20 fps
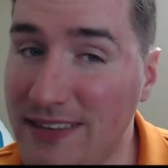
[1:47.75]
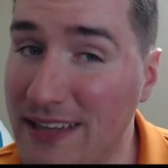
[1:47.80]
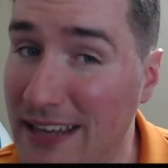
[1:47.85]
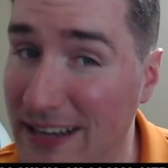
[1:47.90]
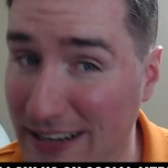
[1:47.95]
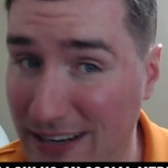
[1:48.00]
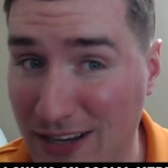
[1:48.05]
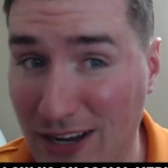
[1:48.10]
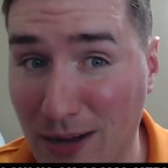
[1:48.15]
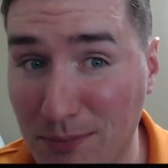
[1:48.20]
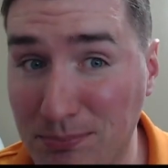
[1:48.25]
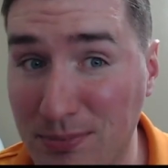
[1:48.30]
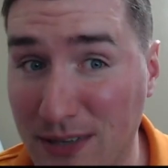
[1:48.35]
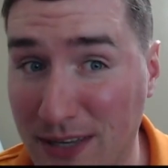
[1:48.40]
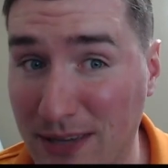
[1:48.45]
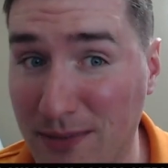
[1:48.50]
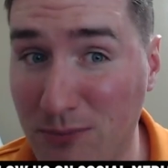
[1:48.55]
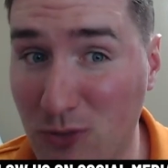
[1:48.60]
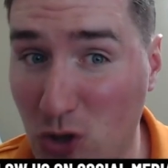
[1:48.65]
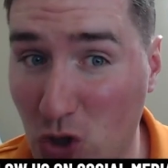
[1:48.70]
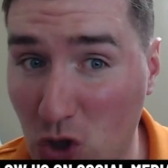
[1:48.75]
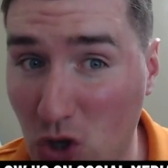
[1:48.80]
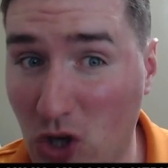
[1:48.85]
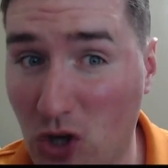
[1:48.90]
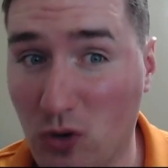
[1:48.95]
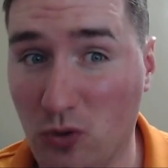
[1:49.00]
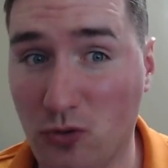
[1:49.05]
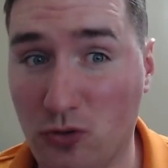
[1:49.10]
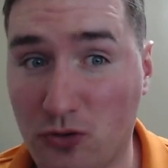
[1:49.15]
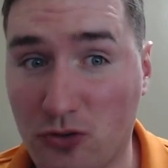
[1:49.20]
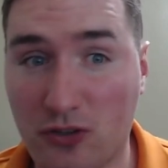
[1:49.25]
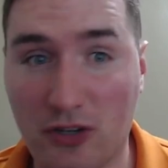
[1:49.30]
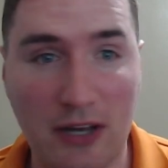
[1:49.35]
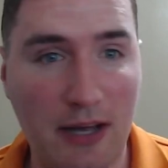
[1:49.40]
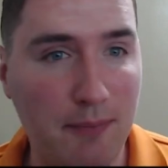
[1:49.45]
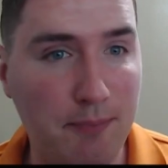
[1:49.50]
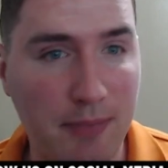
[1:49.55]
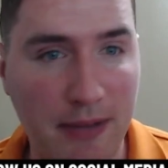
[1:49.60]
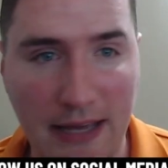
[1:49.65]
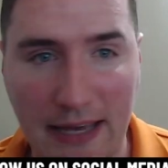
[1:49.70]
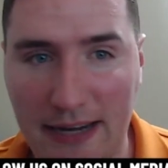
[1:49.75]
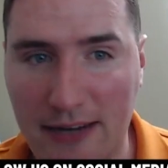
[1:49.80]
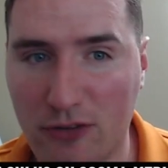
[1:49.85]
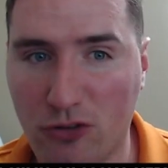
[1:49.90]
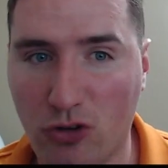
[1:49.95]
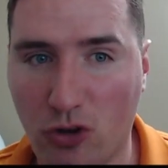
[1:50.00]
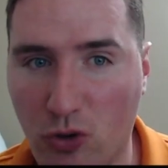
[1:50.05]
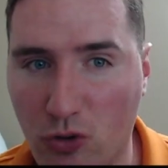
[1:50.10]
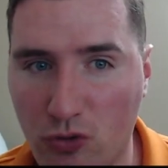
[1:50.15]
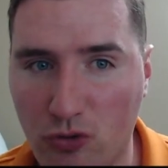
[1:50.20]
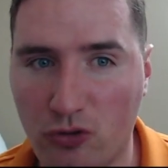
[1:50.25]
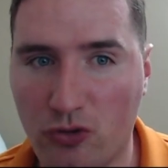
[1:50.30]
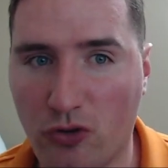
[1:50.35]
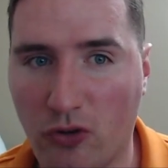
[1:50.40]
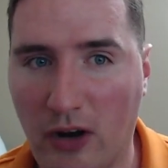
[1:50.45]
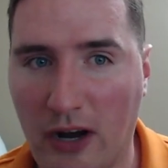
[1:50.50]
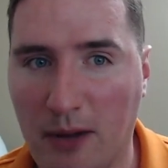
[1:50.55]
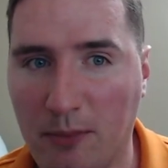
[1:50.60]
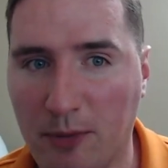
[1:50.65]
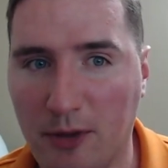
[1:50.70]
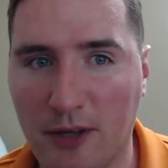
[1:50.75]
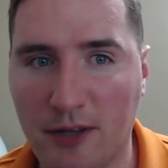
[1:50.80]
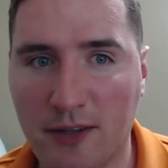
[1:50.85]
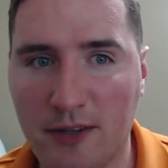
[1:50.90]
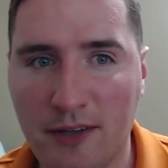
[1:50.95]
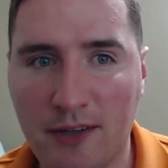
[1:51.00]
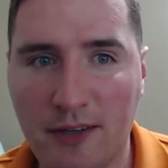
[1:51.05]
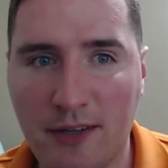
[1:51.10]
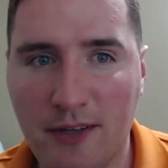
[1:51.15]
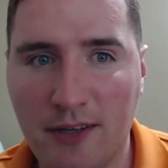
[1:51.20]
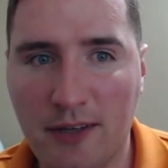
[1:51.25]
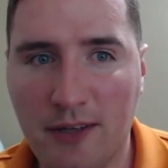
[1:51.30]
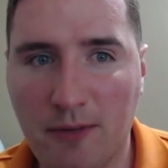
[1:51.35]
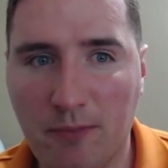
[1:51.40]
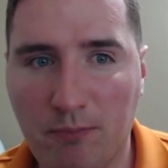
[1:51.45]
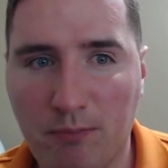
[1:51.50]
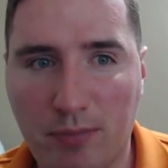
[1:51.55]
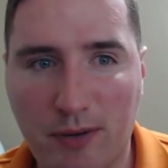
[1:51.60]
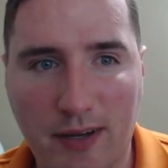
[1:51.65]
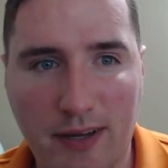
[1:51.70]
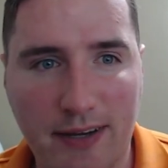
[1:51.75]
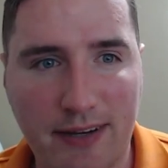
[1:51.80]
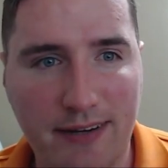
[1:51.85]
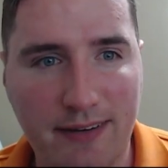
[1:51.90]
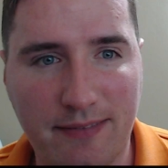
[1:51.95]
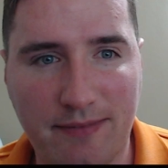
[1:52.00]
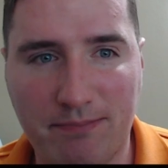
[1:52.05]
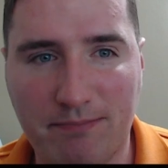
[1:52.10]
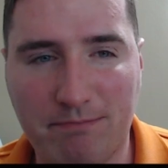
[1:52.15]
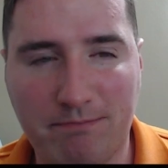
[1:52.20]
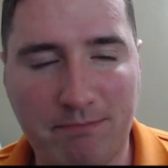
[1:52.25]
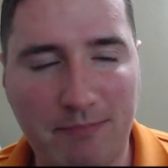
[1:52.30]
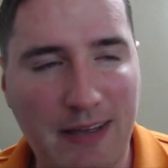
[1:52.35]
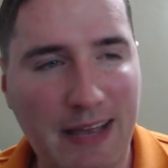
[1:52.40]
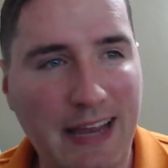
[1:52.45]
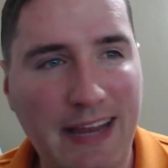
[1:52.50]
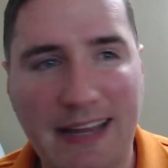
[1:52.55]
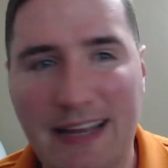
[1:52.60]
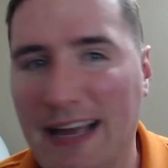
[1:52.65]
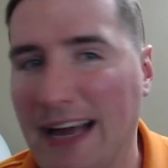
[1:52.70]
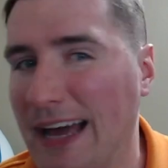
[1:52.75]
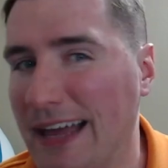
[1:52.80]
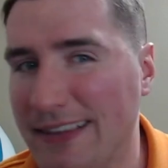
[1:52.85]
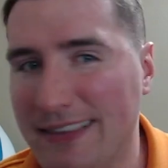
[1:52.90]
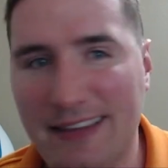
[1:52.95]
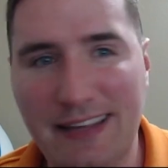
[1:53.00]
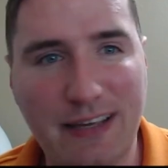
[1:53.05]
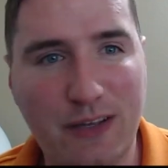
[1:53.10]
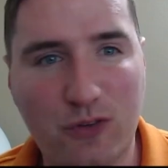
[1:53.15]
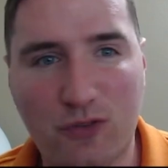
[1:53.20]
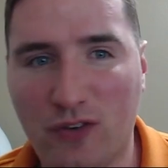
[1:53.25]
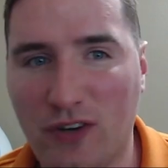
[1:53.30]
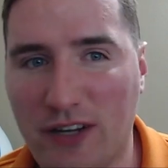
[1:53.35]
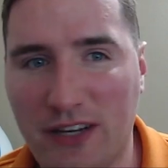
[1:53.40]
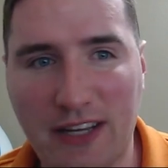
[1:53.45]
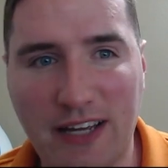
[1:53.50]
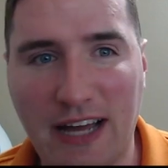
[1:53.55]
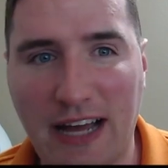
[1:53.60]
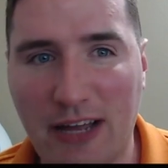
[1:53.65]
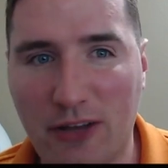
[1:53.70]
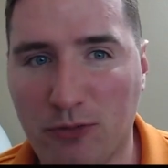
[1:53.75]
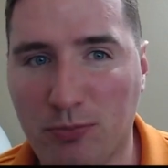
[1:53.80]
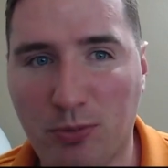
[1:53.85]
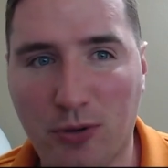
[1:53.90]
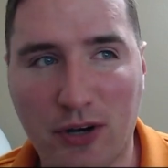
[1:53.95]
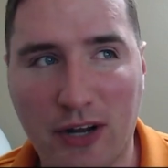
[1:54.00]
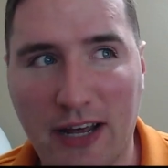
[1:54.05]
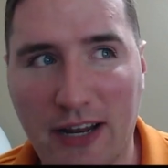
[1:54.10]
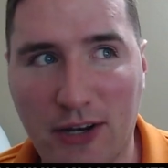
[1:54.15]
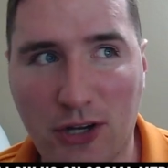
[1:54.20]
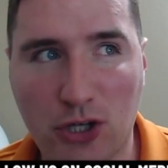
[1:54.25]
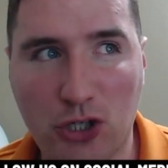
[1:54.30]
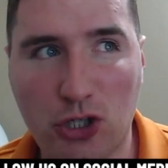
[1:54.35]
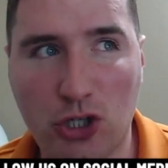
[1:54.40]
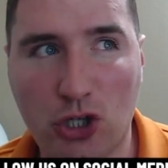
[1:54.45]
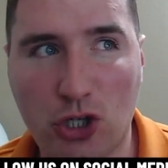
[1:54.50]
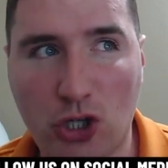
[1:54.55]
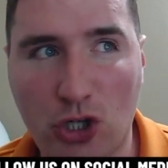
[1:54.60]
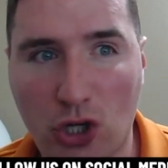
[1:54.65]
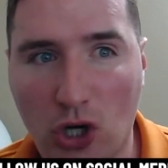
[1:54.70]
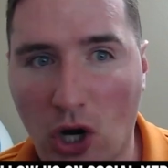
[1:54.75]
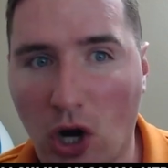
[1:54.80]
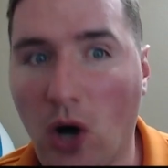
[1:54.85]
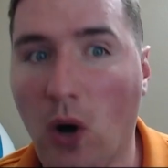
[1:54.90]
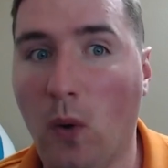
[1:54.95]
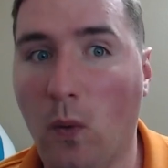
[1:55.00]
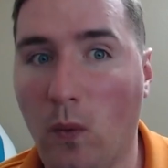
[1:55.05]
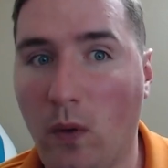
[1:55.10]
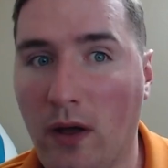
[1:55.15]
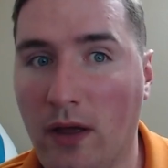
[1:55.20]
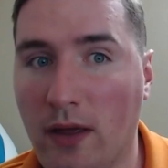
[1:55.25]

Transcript: And Cup came close. Cup had its own drama, but my God, the Xfinity guys put on a show.